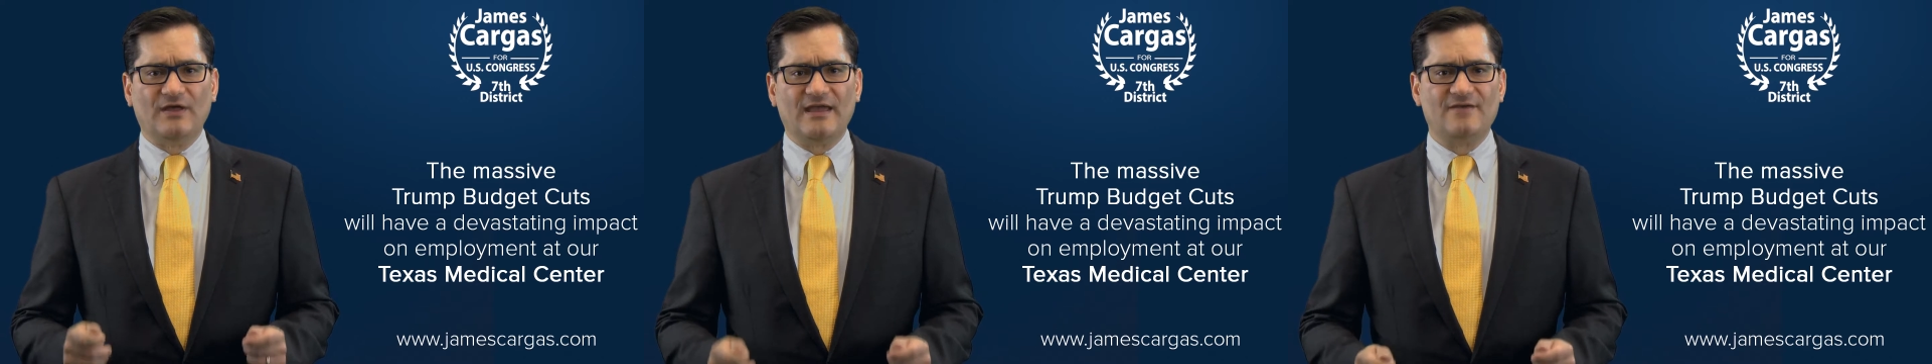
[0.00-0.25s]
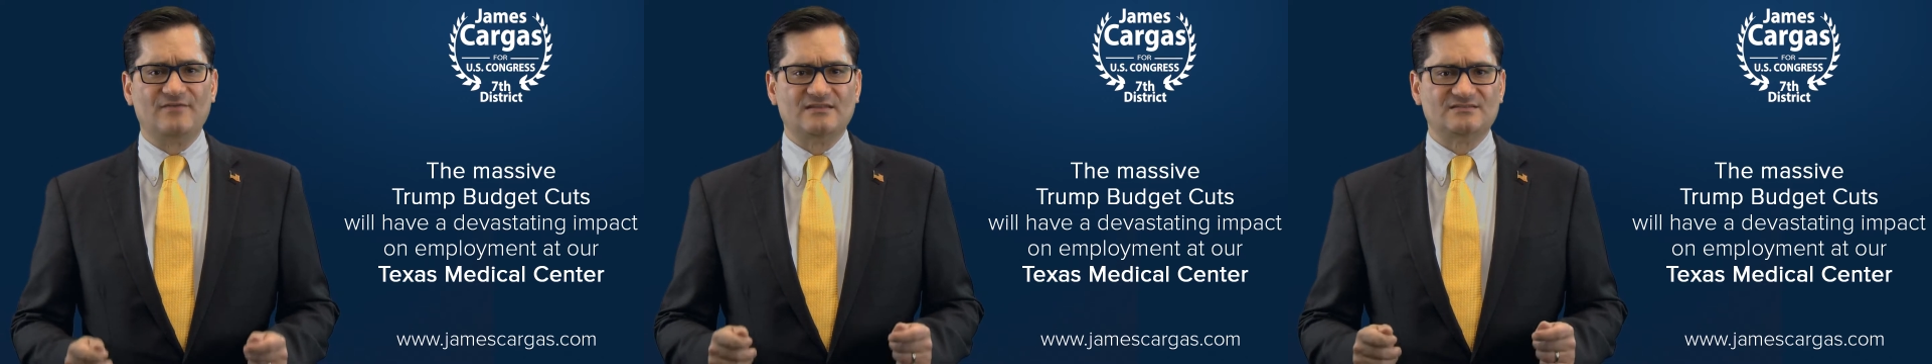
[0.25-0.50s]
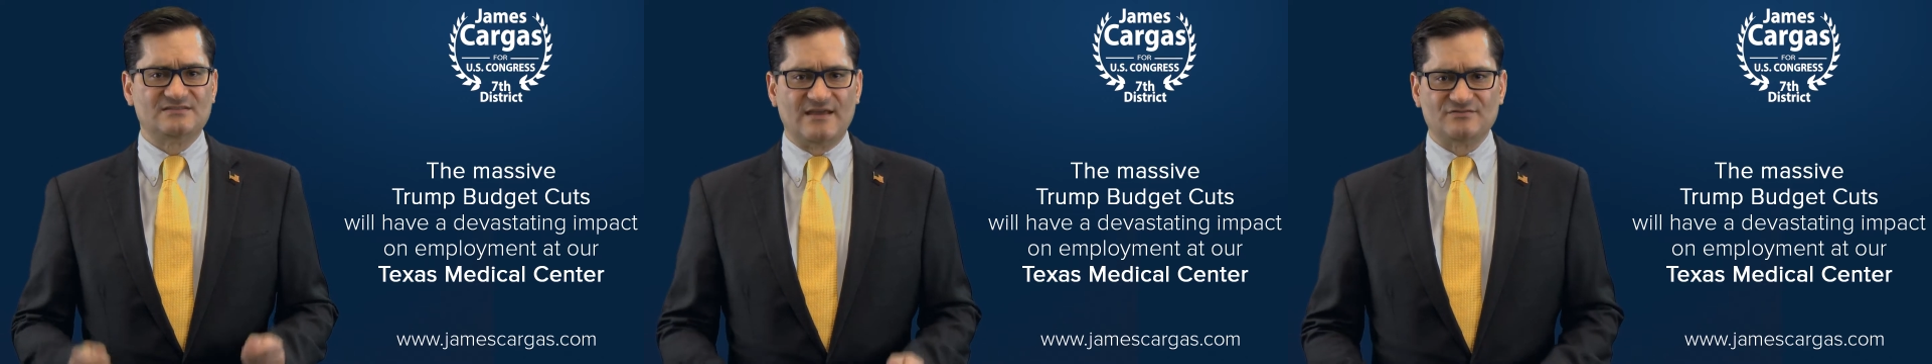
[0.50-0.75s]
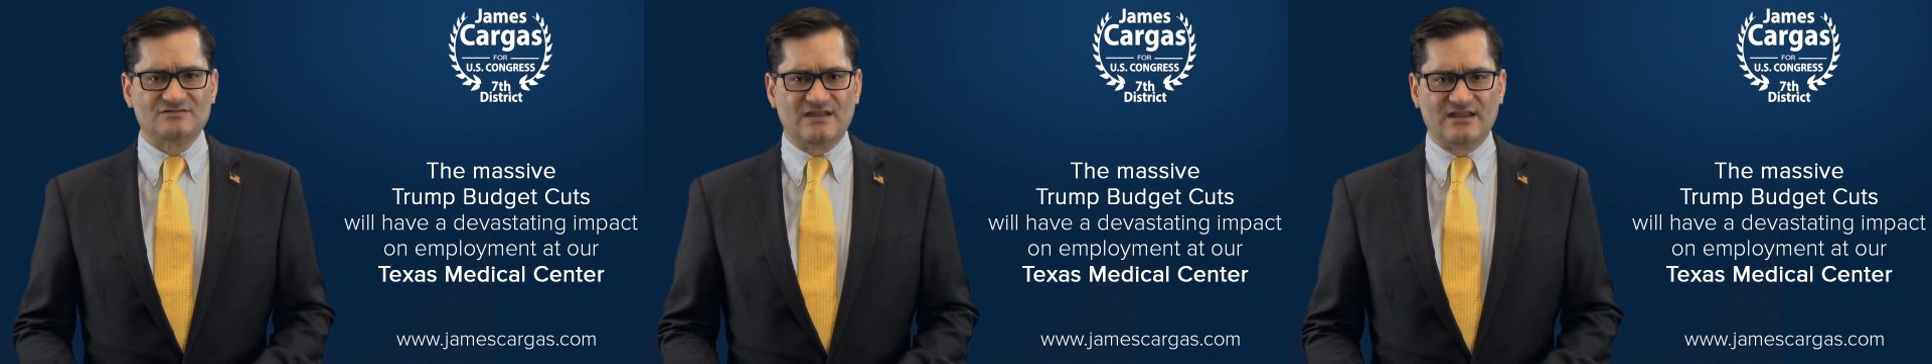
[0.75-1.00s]
have a
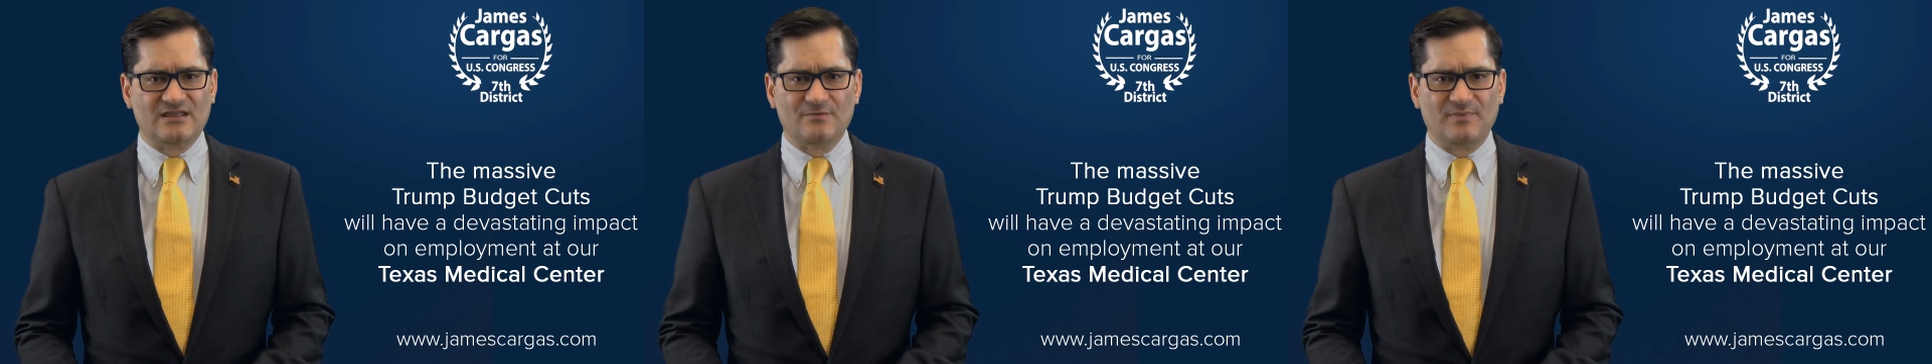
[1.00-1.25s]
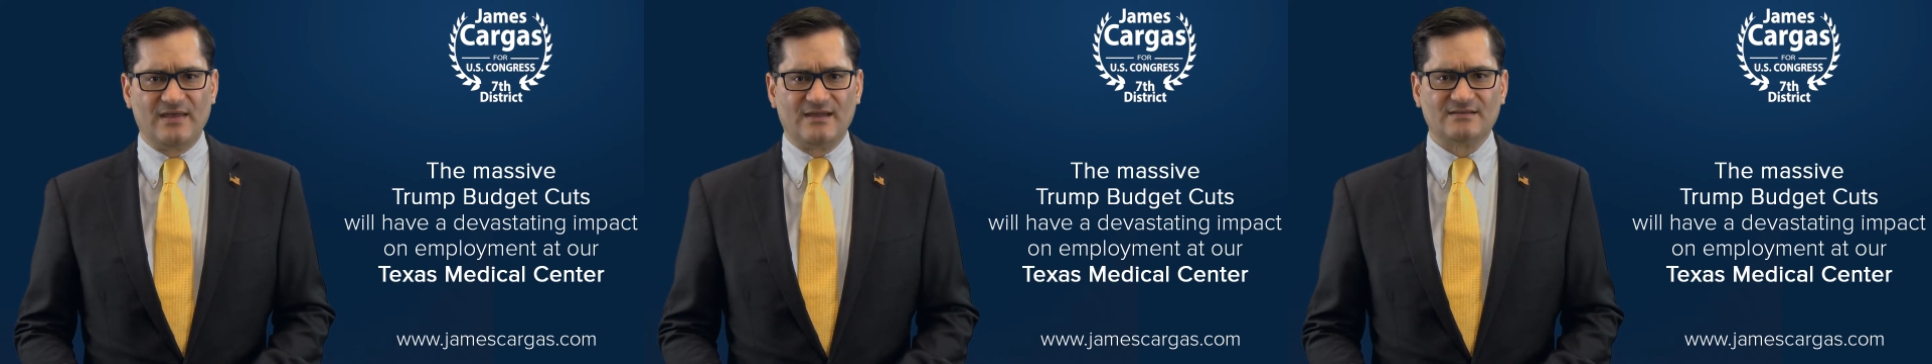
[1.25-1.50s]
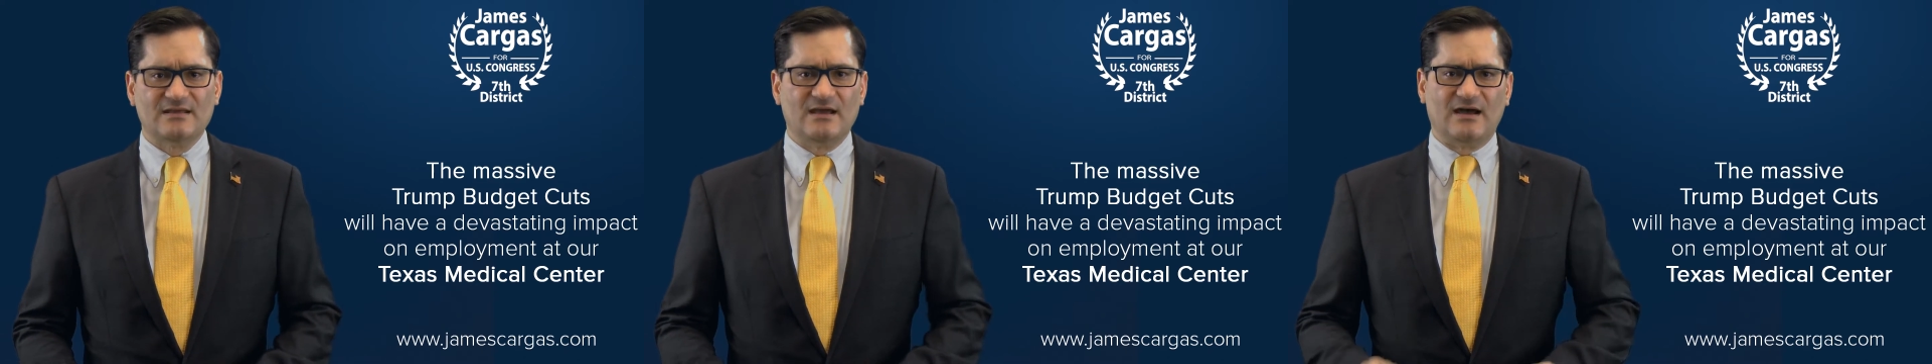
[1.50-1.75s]
devastating impact